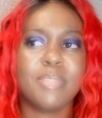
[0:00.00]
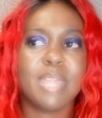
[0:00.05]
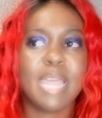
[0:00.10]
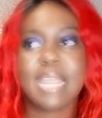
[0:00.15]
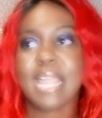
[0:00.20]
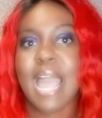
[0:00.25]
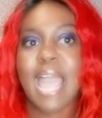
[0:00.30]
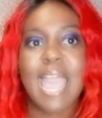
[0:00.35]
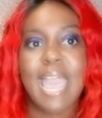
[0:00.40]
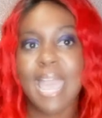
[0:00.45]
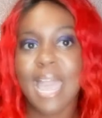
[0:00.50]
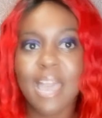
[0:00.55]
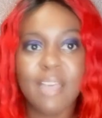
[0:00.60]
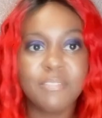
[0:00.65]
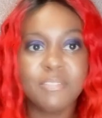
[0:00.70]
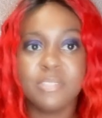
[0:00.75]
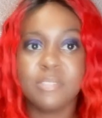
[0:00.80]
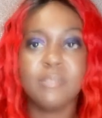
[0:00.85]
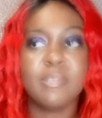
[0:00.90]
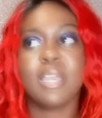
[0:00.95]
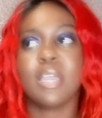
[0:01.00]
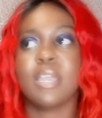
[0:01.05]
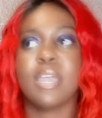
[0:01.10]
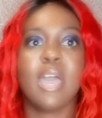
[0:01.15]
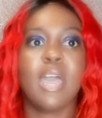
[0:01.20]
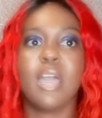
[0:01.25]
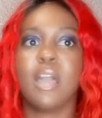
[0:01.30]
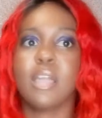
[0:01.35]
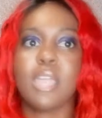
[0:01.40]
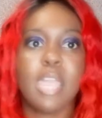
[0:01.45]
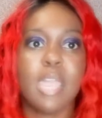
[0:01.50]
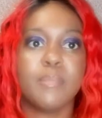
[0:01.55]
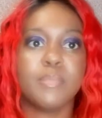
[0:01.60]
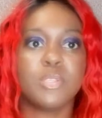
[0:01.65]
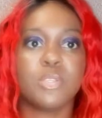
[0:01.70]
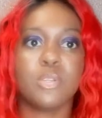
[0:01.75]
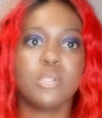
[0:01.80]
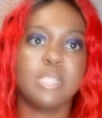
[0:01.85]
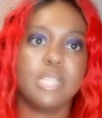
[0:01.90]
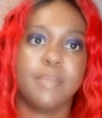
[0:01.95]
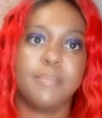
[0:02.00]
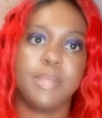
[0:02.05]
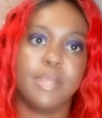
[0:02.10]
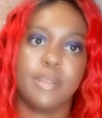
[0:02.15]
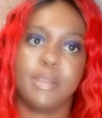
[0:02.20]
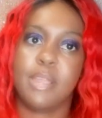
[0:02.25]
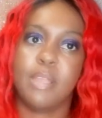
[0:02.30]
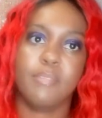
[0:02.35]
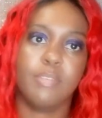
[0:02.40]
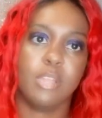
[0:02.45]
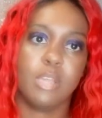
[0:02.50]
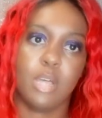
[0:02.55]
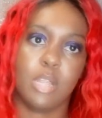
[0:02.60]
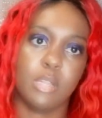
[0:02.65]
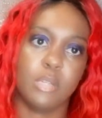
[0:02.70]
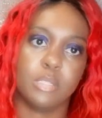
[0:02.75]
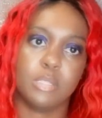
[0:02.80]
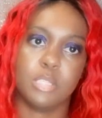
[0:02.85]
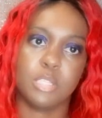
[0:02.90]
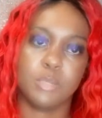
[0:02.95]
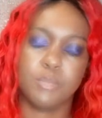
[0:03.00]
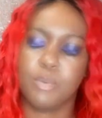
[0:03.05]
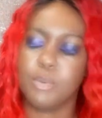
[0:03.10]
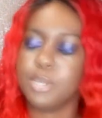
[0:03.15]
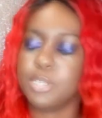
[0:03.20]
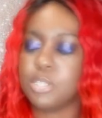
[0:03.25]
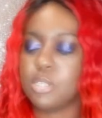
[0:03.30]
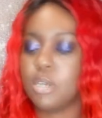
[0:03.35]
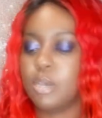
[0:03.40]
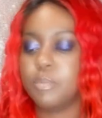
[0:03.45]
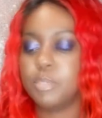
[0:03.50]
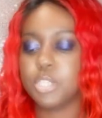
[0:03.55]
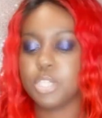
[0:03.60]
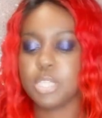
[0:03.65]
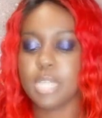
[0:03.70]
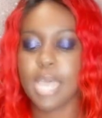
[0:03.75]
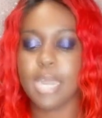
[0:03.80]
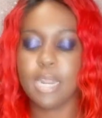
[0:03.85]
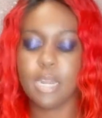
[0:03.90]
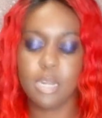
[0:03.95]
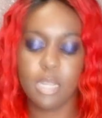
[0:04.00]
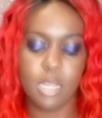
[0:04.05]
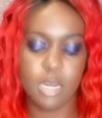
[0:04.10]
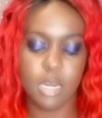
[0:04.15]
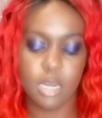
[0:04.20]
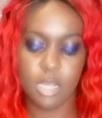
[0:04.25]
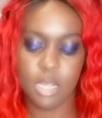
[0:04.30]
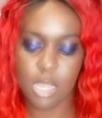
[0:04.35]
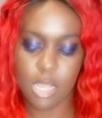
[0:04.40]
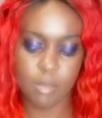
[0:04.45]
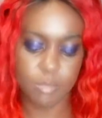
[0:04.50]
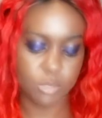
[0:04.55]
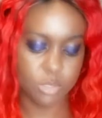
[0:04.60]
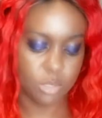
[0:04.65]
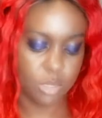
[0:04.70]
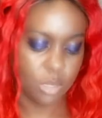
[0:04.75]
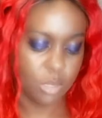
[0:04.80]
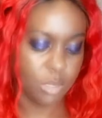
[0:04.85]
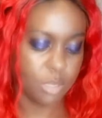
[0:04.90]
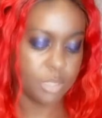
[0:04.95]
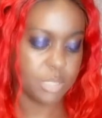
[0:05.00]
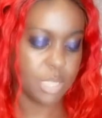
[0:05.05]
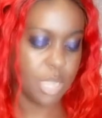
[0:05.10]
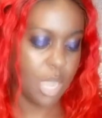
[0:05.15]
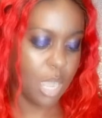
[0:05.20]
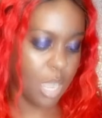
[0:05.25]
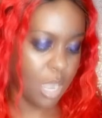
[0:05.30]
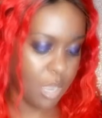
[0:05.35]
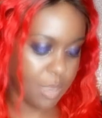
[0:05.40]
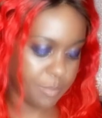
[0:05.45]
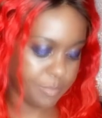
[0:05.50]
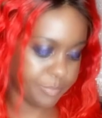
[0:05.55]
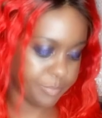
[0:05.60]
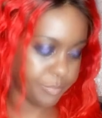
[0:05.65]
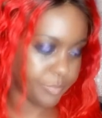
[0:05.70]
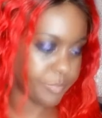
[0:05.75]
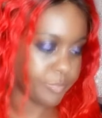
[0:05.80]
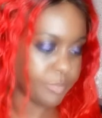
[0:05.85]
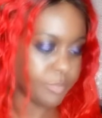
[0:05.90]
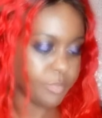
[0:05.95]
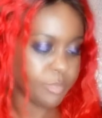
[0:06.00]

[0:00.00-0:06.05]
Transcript: like I have a camisole damn near in every color at this point so it was just I didn't need any camisoles um